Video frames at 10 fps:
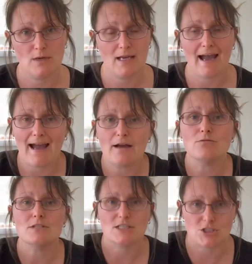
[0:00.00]
How
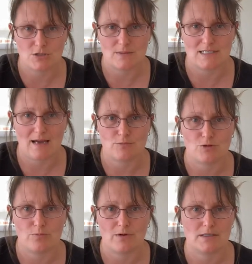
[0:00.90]
did you adapt
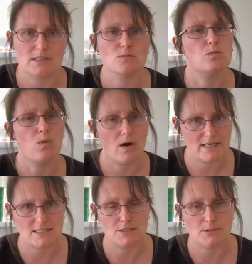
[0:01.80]
your practice? Why
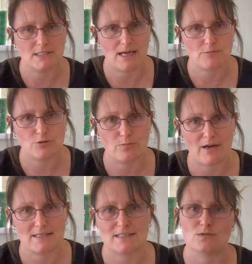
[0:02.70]
did you adapt your
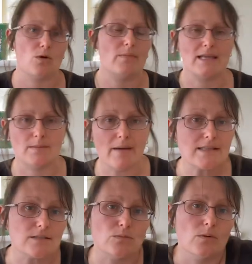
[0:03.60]
practice? What made it
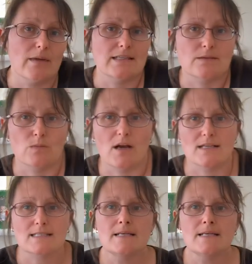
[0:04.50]
better? What made it worse?